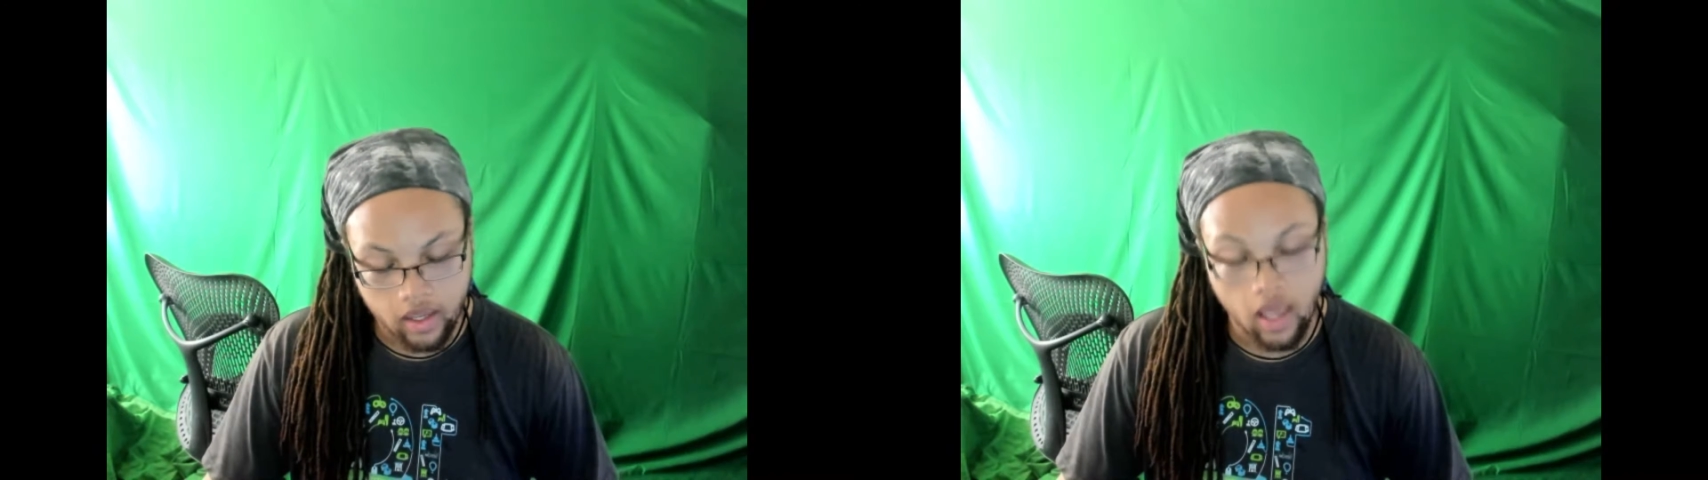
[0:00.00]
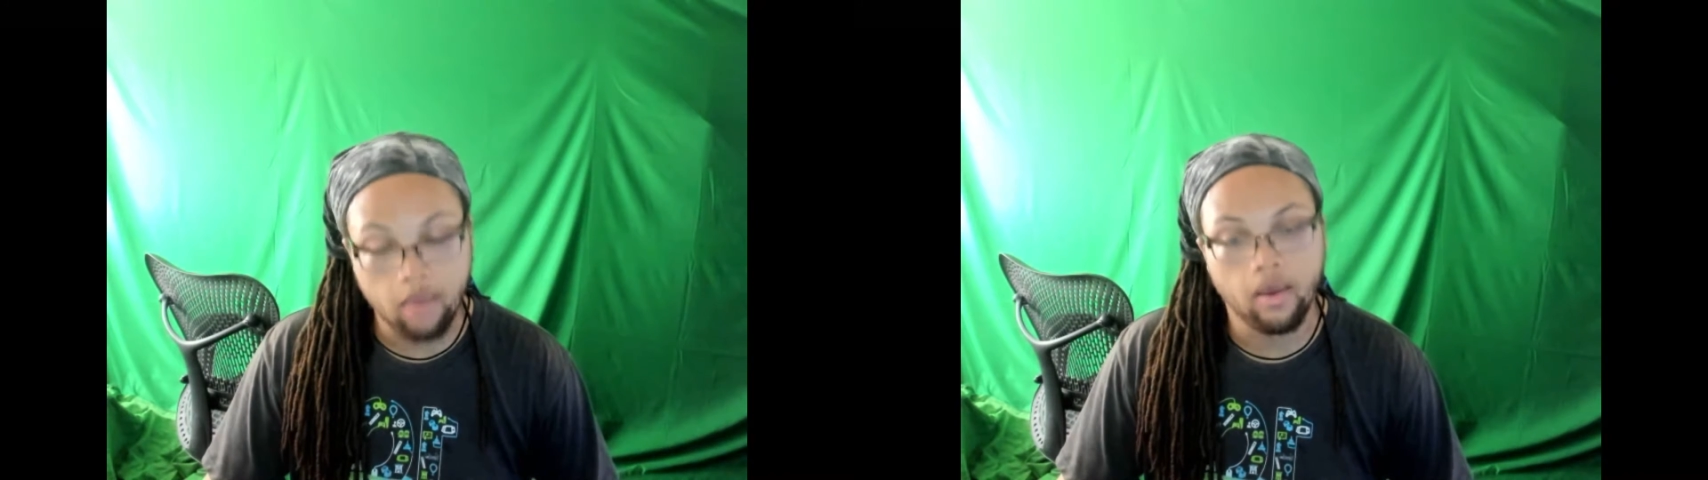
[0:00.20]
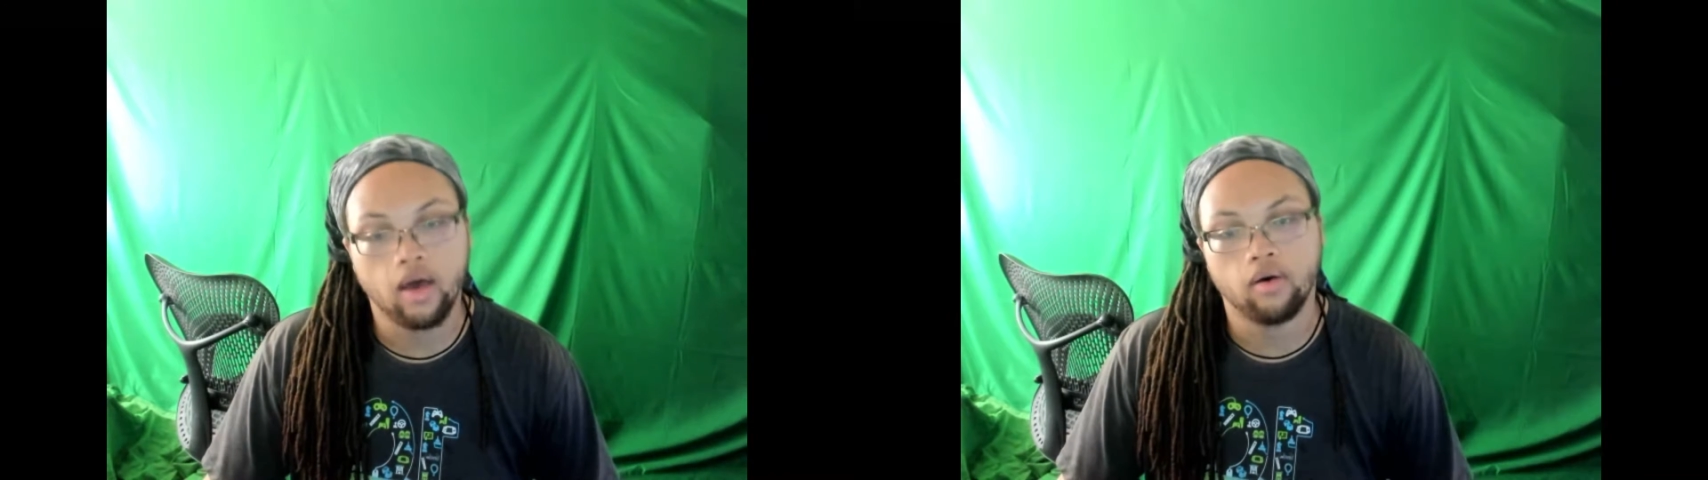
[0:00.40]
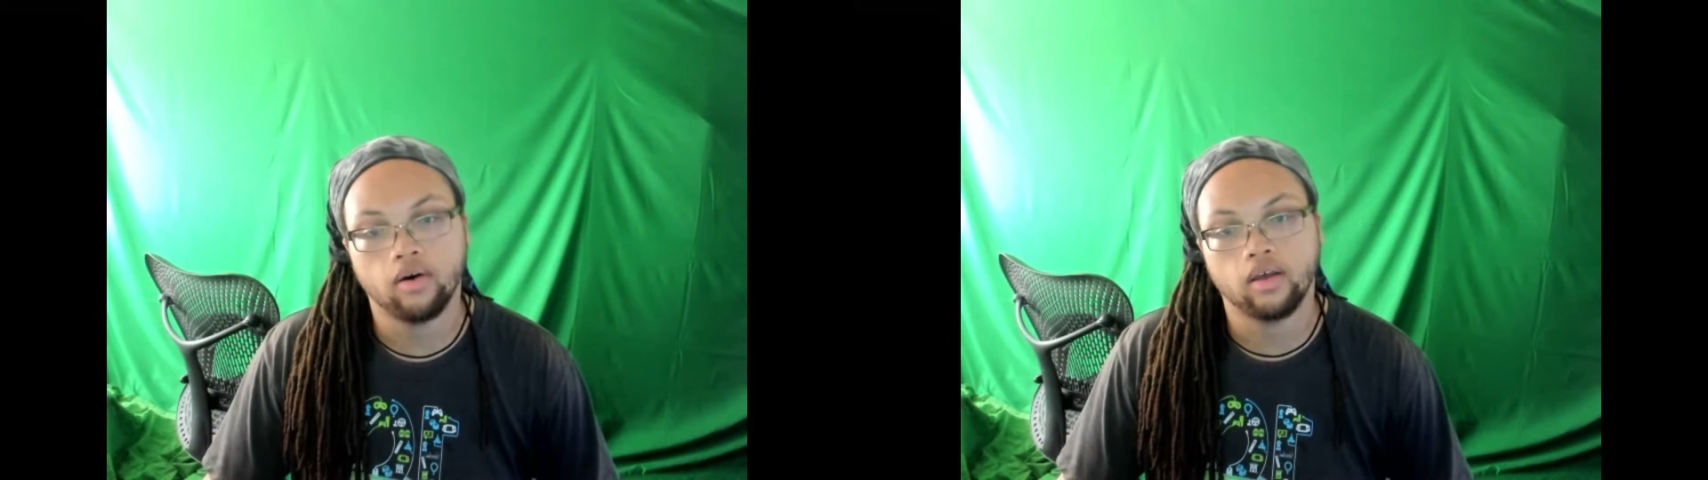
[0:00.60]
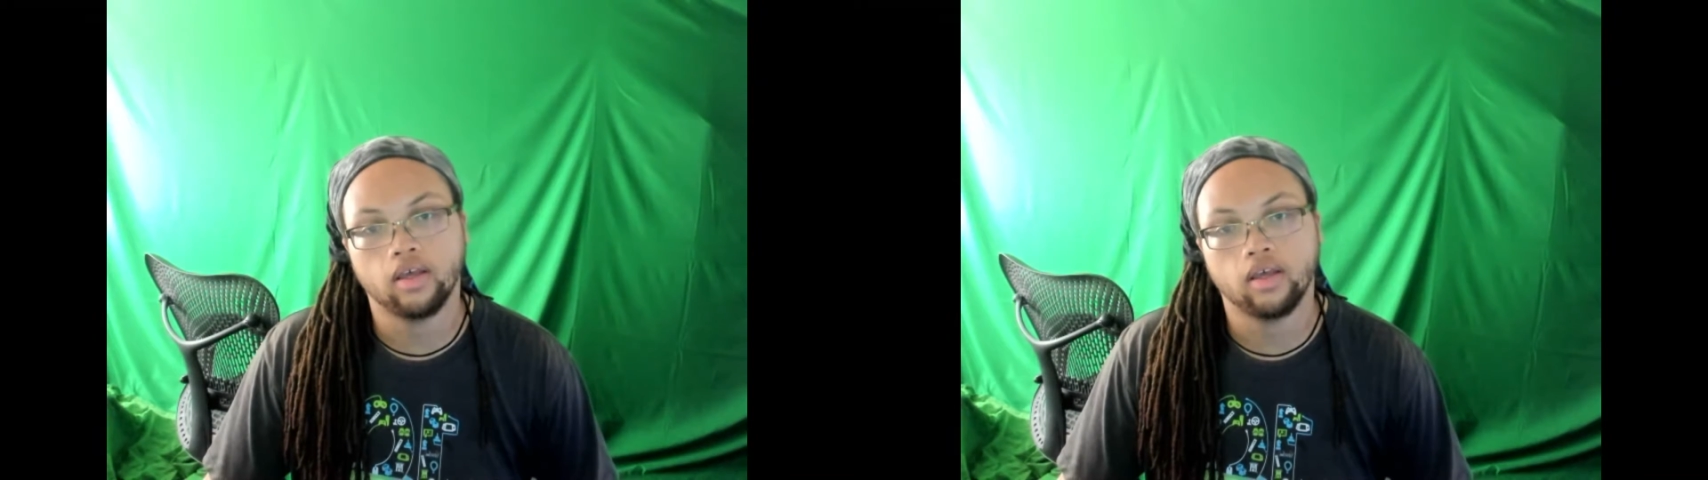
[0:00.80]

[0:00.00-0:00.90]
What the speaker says: came out